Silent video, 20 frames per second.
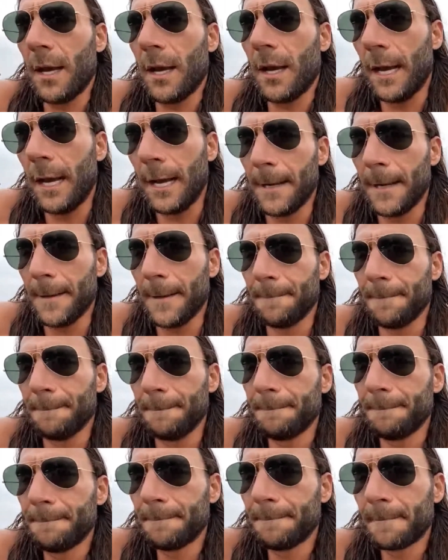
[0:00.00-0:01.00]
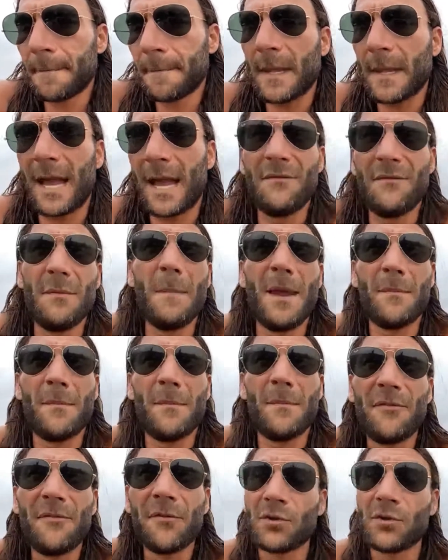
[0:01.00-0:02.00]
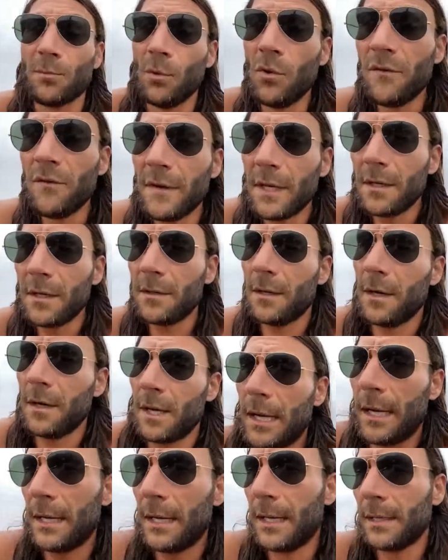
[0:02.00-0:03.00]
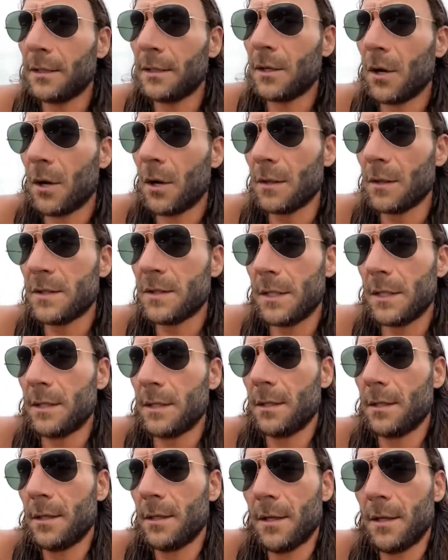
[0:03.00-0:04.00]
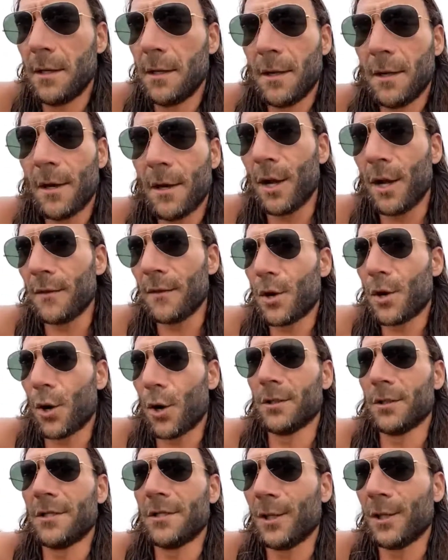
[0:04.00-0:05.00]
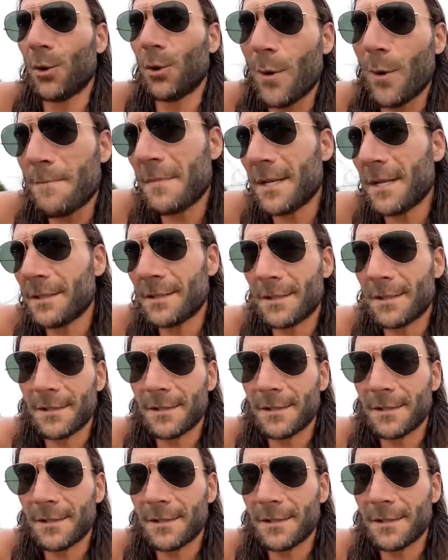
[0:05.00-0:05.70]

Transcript: I even made my first movie in Carleton on Carleton equipment,